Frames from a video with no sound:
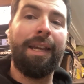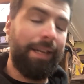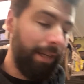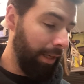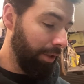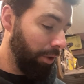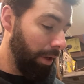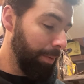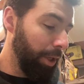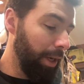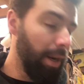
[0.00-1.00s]
in the
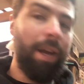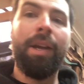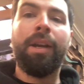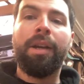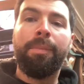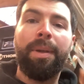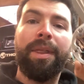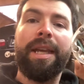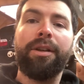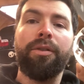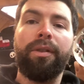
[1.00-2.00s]
description. But
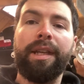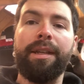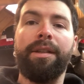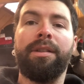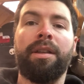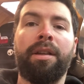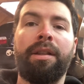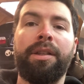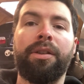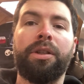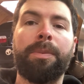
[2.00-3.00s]
they do these.
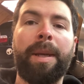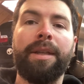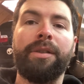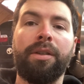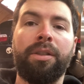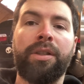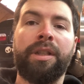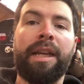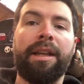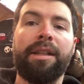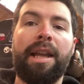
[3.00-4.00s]
These are spacers.
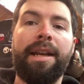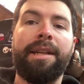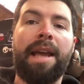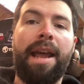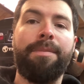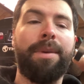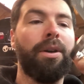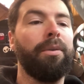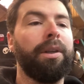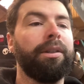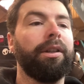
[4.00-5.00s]
6 and 10mm
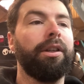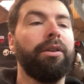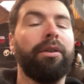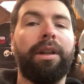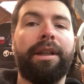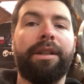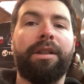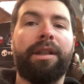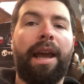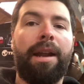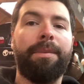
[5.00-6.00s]
ones they do. And this is
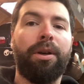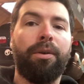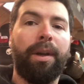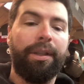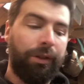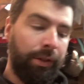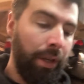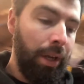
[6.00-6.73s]
10mm ones.